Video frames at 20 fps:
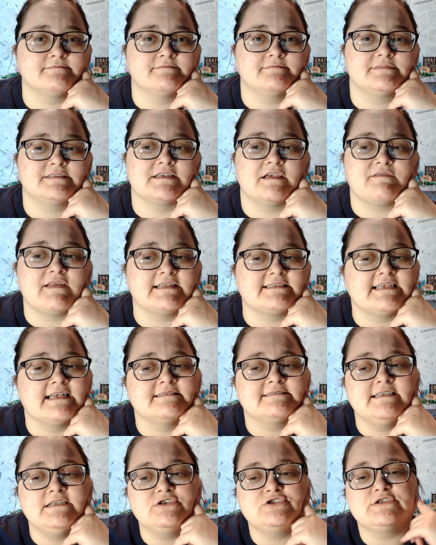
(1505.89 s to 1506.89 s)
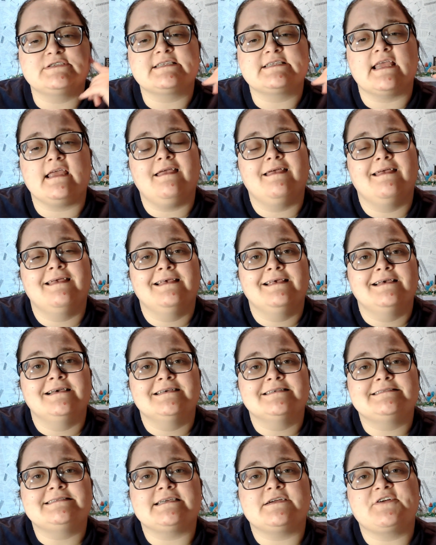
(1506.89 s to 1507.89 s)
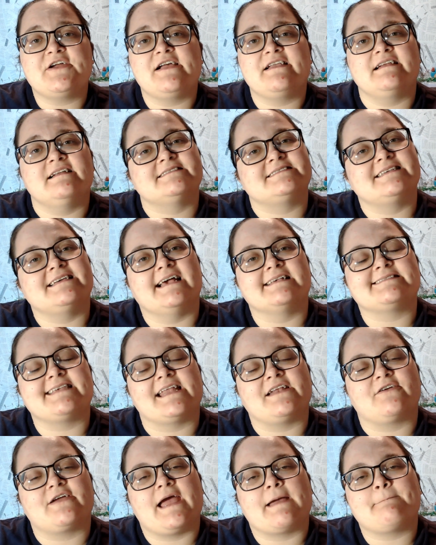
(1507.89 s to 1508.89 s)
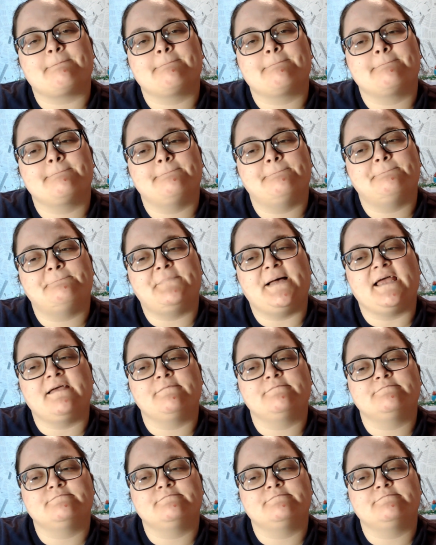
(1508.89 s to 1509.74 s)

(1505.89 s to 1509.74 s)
So if that sounds interesting, stick around and I'll see you guys later, okay? Bye!